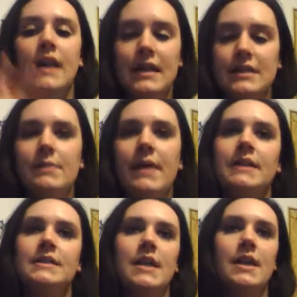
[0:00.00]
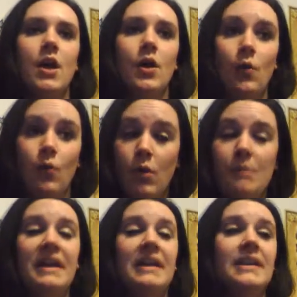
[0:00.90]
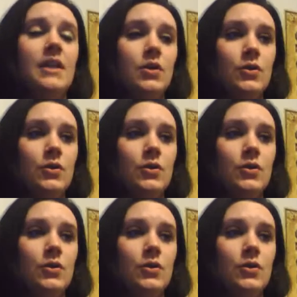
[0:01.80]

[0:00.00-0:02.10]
independent woman